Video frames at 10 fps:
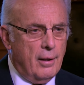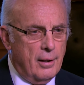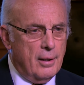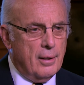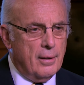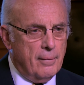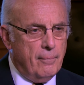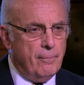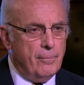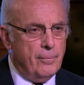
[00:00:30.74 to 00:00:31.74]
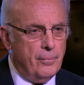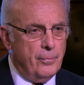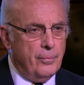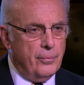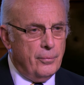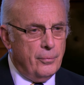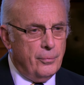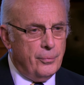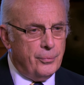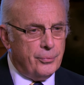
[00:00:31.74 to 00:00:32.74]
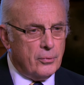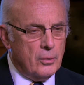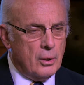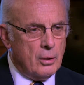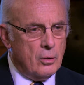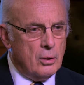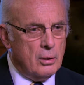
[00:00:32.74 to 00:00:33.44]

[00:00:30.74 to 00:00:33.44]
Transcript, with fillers: and to to to follow that